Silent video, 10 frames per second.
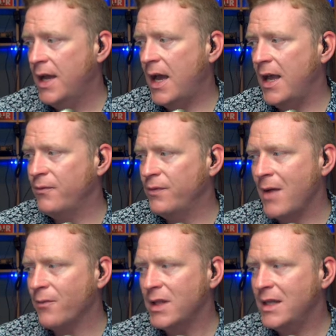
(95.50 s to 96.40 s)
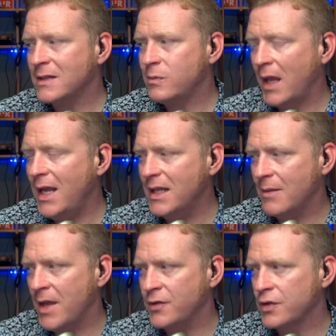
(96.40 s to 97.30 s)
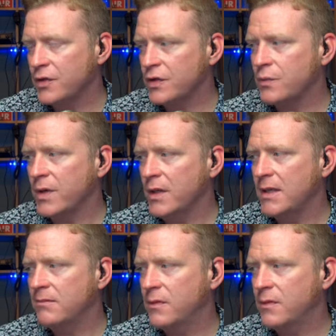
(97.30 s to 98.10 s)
Not really explaining the measure, just really